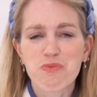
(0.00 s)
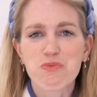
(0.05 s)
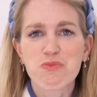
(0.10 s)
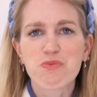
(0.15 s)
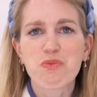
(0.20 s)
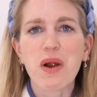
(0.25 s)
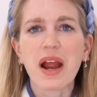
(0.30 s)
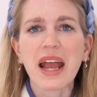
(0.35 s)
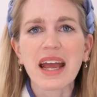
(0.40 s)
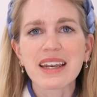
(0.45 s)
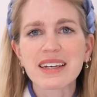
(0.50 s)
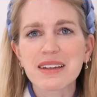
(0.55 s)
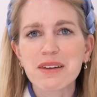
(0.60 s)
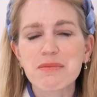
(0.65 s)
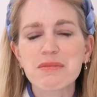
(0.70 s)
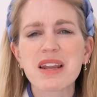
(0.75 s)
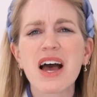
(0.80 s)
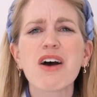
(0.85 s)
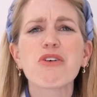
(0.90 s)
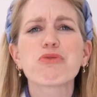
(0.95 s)

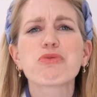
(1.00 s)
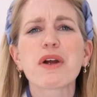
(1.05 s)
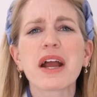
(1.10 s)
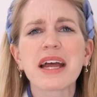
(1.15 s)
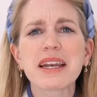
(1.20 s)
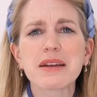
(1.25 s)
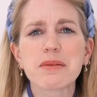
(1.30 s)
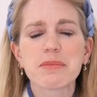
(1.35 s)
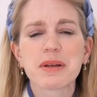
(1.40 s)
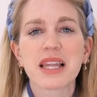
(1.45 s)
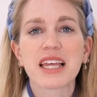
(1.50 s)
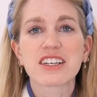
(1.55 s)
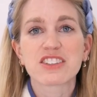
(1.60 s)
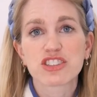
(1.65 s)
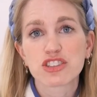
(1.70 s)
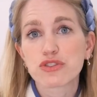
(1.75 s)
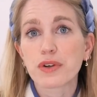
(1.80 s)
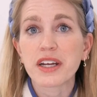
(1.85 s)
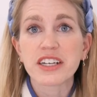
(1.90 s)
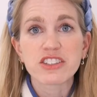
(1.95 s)
random, not random, but like
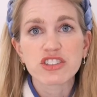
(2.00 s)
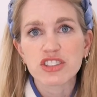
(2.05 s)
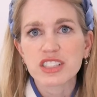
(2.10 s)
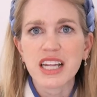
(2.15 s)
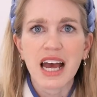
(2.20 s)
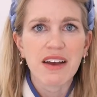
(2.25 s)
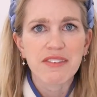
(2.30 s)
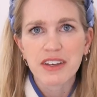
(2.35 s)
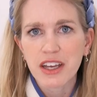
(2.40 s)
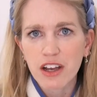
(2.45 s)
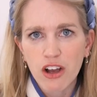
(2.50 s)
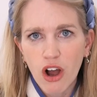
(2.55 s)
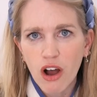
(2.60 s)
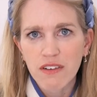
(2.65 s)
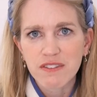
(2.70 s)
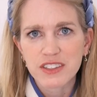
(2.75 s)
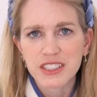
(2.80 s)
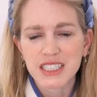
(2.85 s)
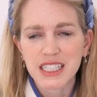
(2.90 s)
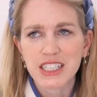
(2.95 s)
strangers having a
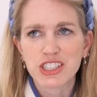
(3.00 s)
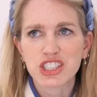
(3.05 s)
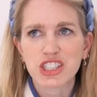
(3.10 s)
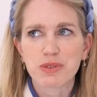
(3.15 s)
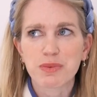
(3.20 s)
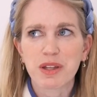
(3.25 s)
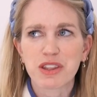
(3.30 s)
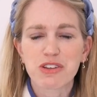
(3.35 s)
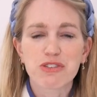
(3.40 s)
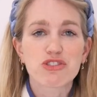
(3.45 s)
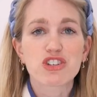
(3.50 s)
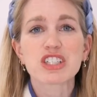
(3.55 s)
conversation with you,